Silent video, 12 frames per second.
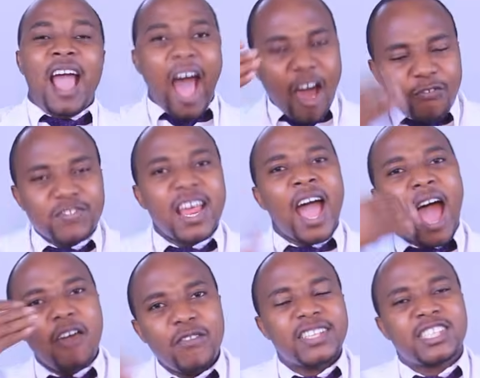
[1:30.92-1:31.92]
After
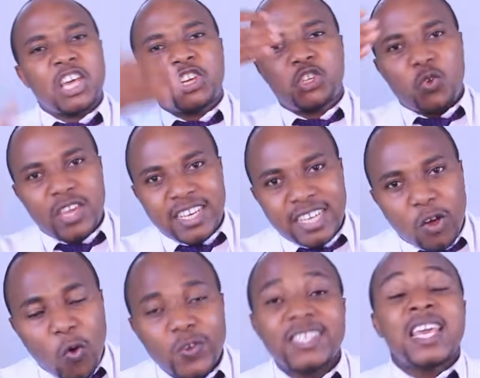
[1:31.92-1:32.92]
having sexual
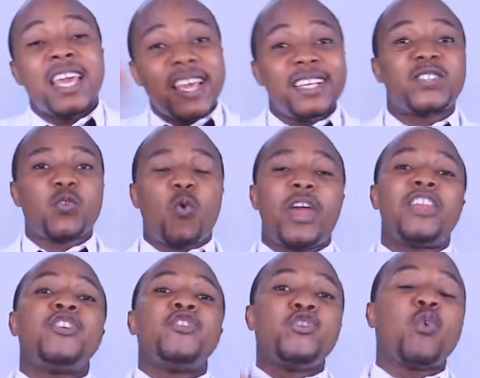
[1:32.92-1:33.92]
intercourse is
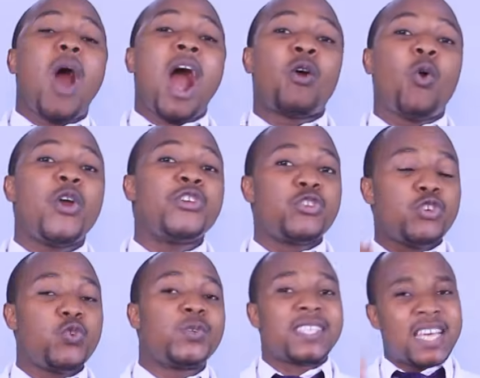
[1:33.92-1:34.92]
when you are going to
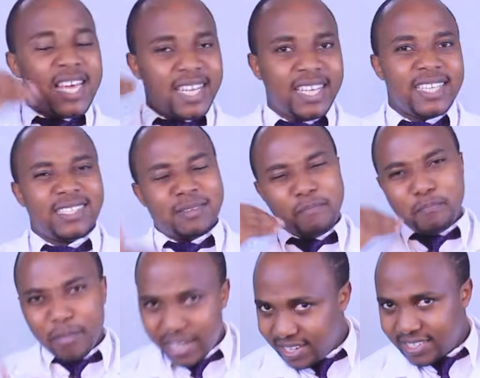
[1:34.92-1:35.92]
use these
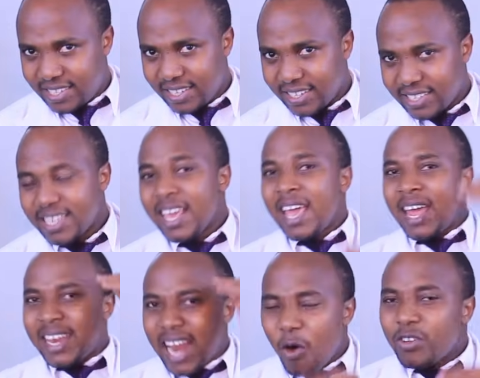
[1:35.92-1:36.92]
medicines.
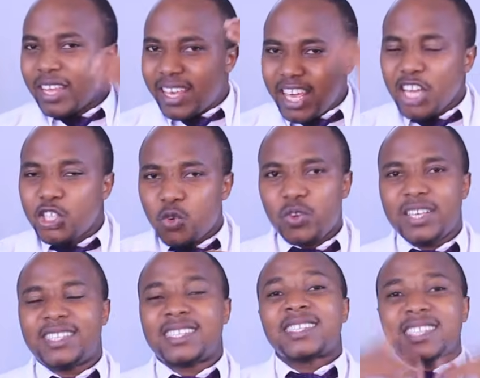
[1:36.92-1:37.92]
Now the issue
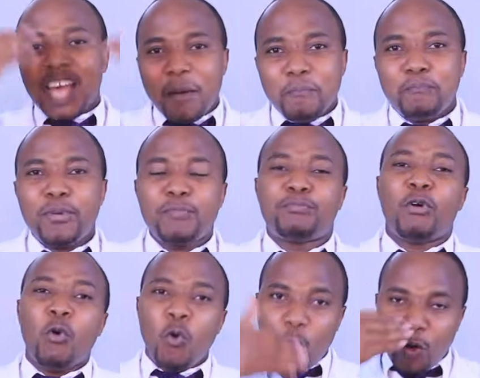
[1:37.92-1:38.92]
is some
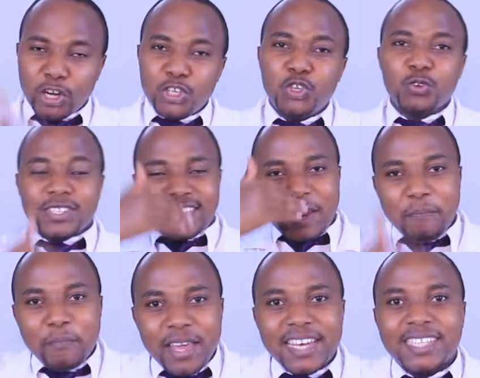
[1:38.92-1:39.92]
people will use the
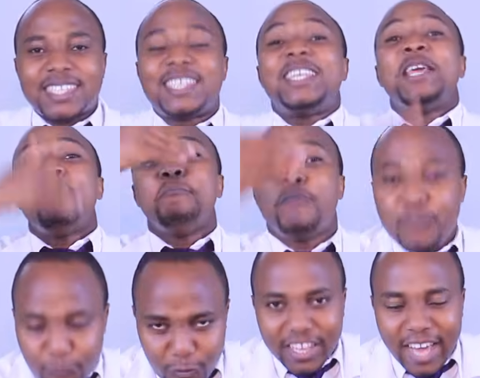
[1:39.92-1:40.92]
medicine
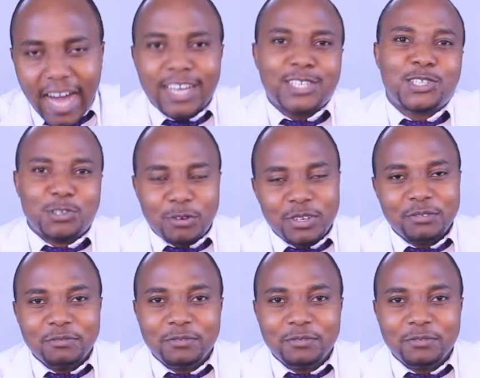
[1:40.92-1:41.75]
before the action